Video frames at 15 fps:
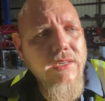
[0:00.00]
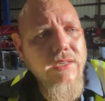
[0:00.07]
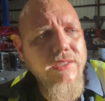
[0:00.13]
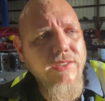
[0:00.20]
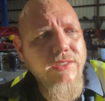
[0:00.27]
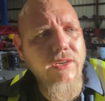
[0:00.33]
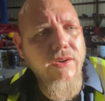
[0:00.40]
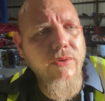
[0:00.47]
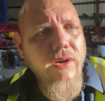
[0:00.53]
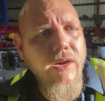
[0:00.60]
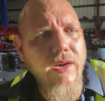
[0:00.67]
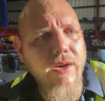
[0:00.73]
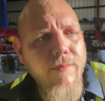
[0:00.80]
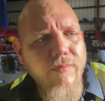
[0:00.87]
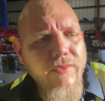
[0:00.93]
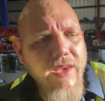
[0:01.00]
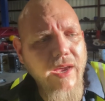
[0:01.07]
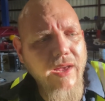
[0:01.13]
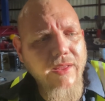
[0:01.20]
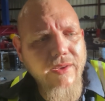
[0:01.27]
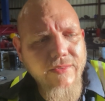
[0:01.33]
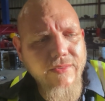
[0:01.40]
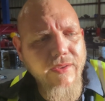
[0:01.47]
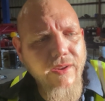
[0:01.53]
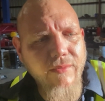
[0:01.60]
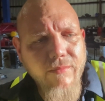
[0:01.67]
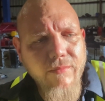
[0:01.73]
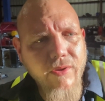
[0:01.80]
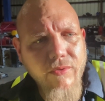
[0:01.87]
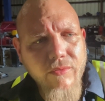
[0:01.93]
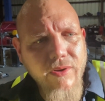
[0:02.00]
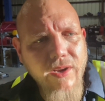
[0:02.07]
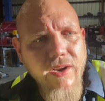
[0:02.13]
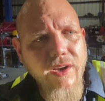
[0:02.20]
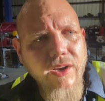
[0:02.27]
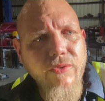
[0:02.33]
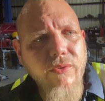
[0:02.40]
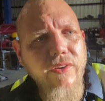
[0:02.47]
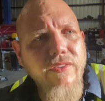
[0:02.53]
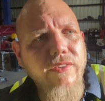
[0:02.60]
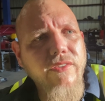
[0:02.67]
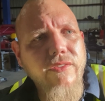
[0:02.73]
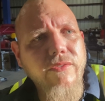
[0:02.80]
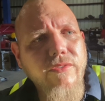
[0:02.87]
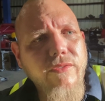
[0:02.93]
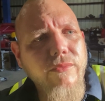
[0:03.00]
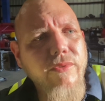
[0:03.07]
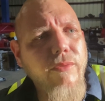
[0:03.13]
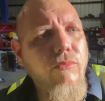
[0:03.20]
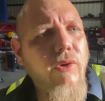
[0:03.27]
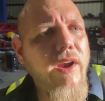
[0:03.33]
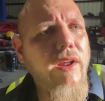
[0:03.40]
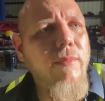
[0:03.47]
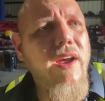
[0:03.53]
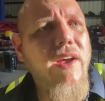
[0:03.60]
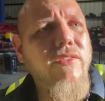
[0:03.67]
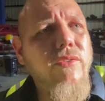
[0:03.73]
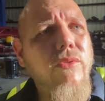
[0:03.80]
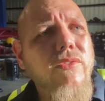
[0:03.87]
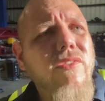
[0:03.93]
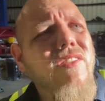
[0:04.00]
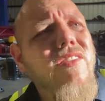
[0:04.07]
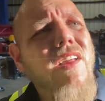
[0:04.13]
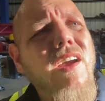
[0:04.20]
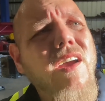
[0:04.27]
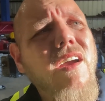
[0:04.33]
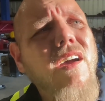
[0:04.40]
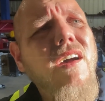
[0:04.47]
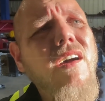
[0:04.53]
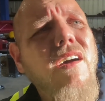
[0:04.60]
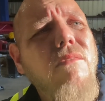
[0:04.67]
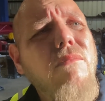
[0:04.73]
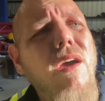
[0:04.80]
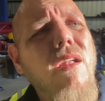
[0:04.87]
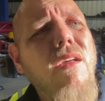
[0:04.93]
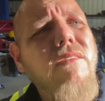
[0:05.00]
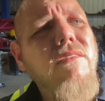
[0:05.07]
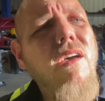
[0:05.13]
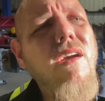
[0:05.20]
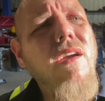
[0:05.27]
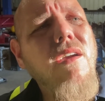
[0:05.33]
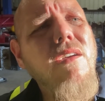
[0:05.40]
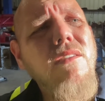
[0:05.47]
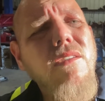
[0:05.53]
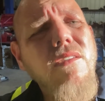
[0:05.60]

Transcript: So yeah, like I said, I don't need any criticisms from some random assholes. It's like, oh man, it's not how you do